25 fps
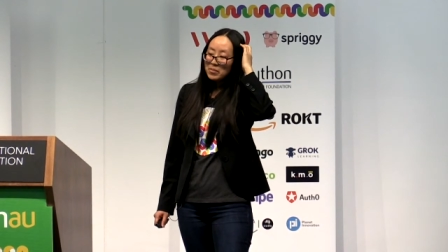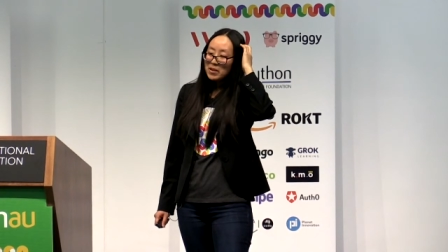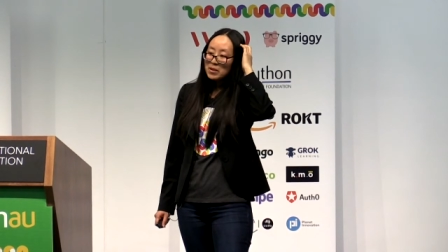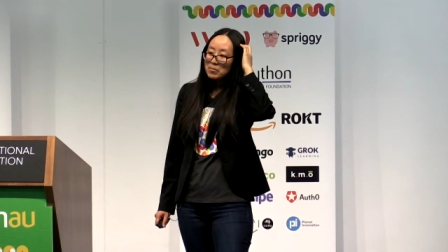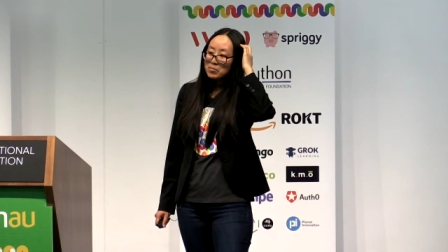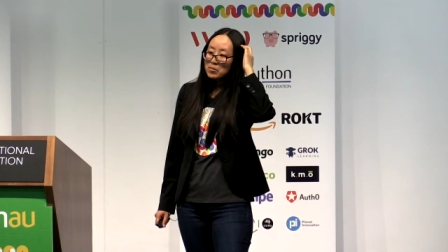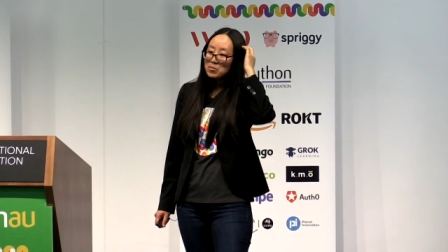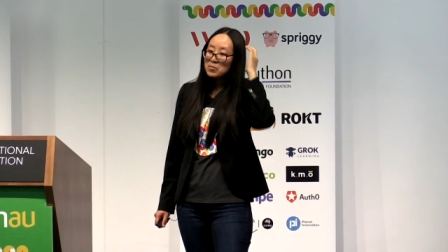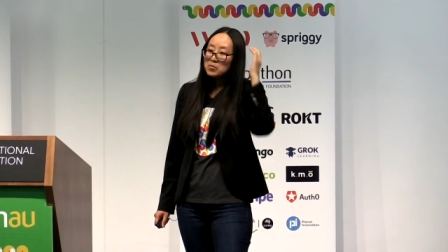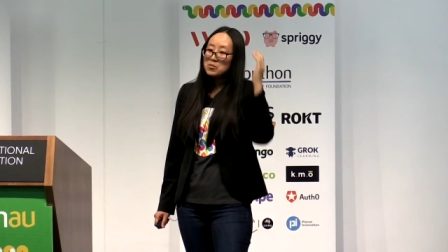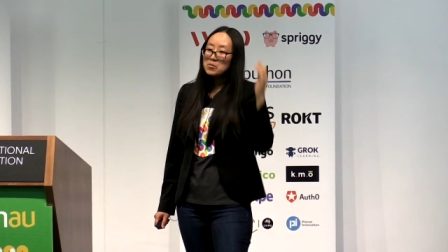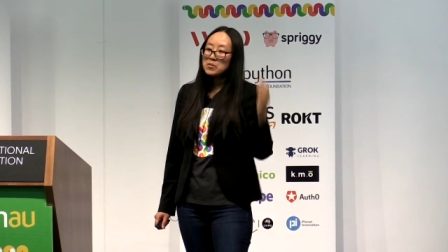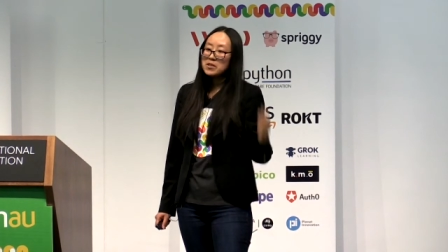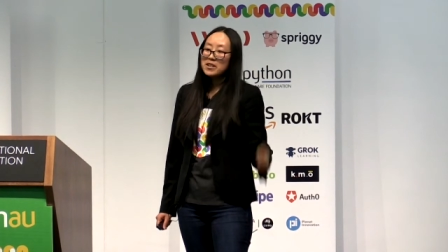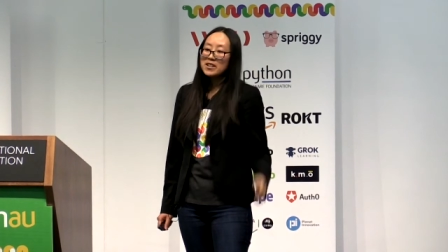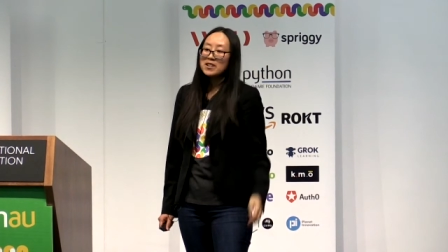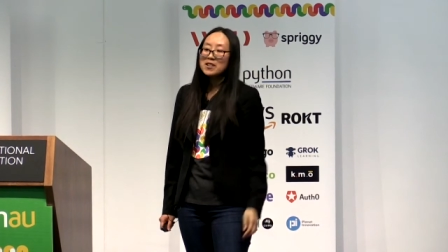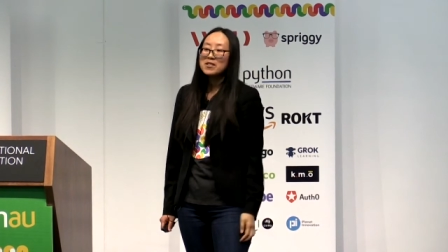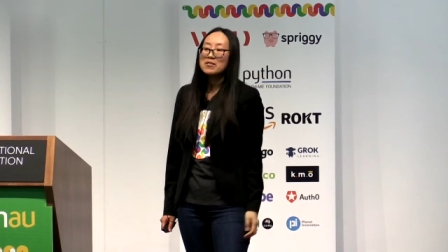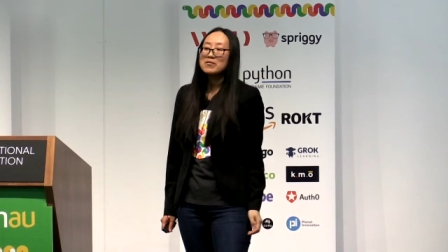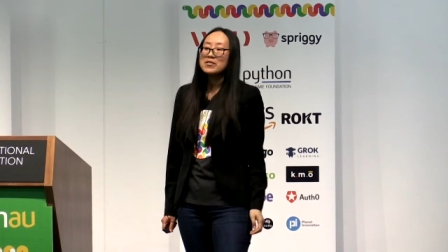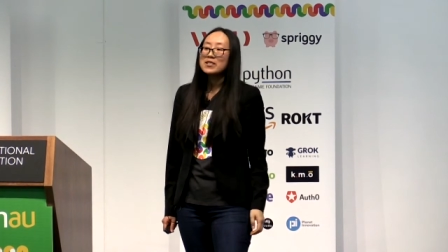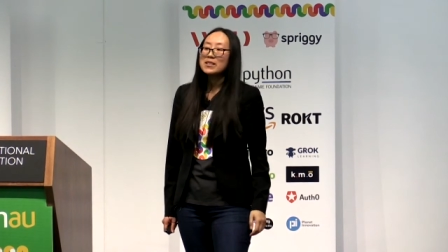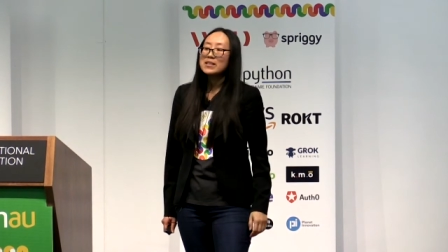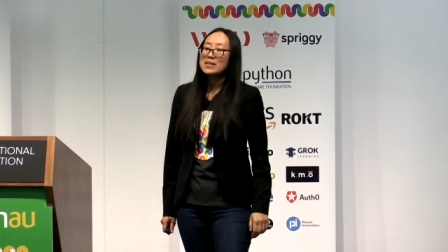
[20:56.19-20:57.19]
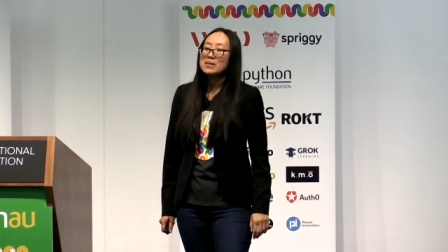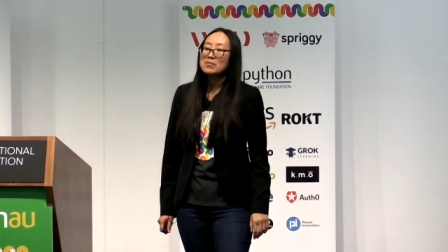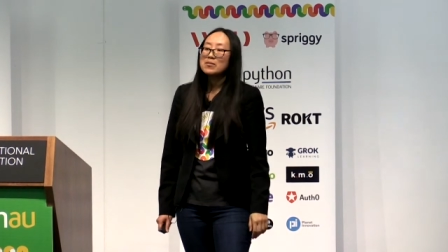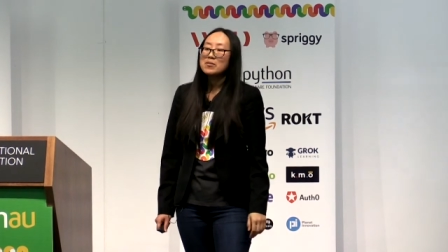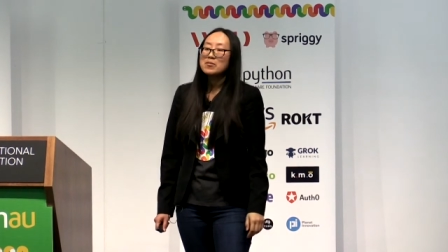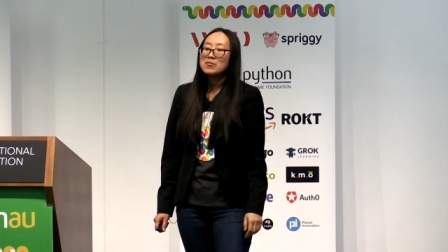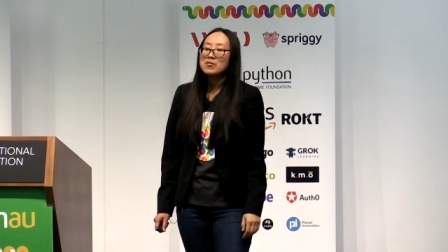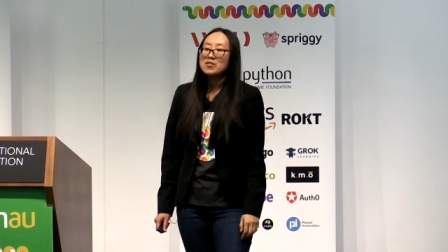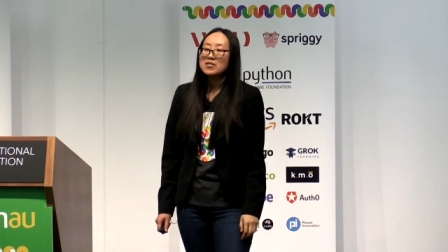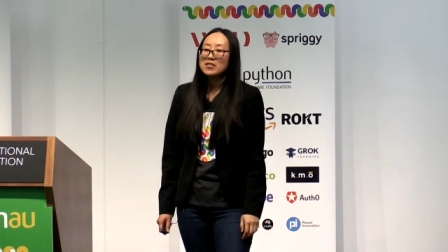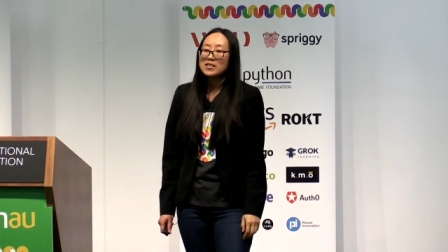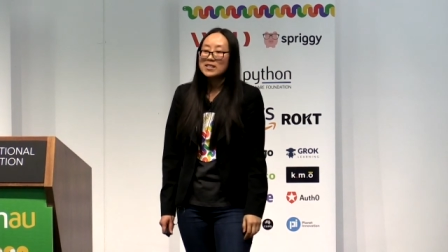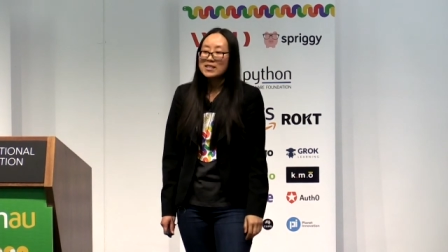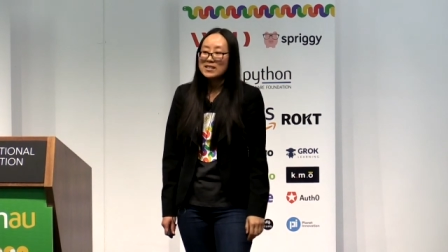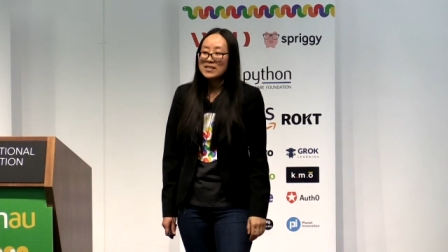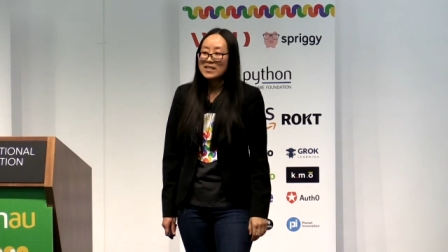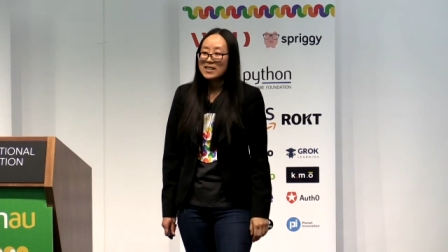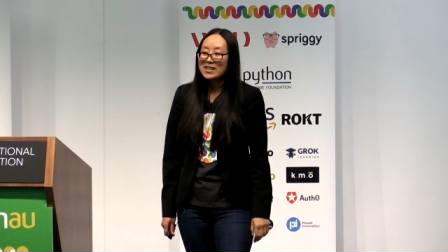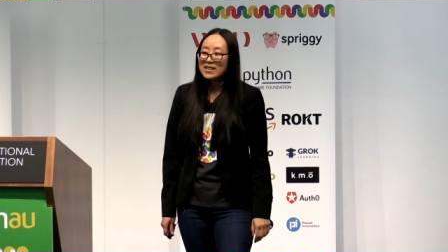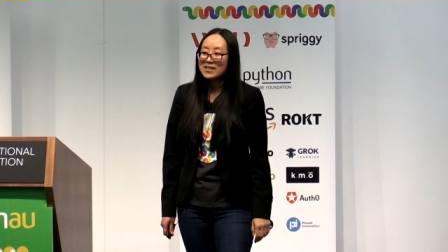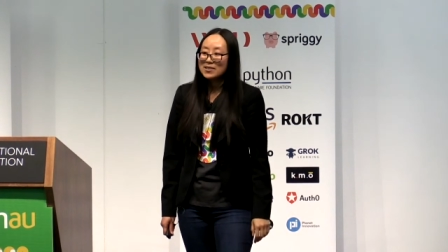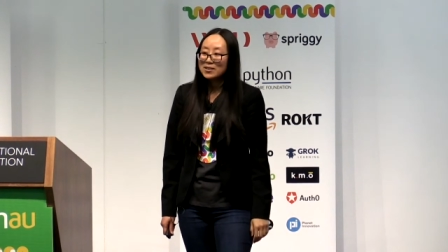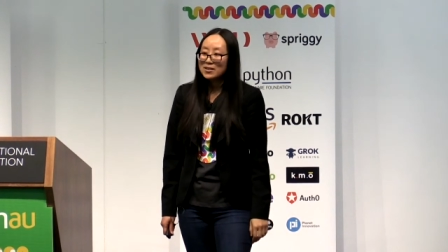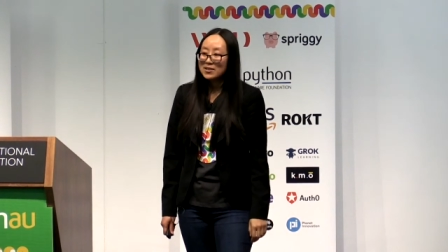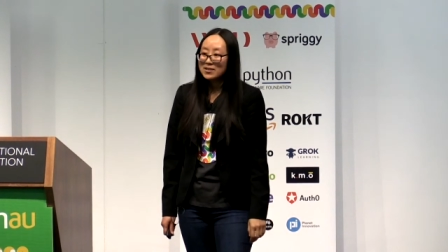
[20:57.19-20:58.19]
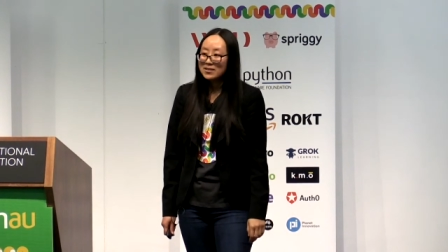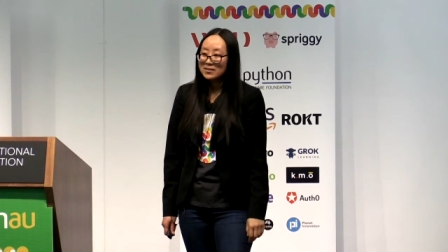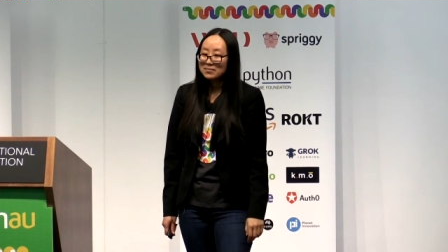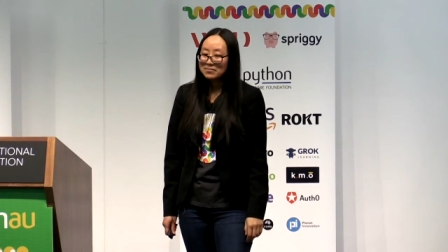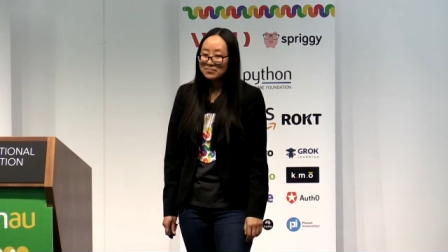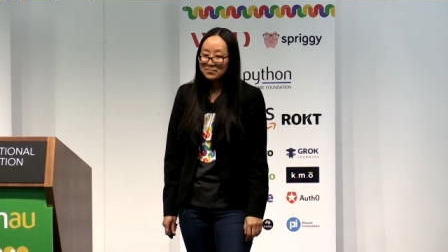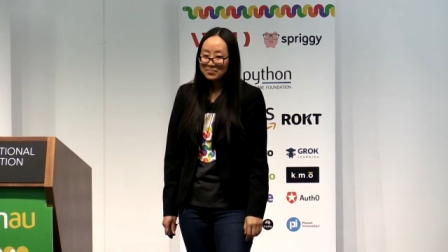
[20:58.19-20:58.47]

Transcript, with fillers: people will think of us when we're on stage.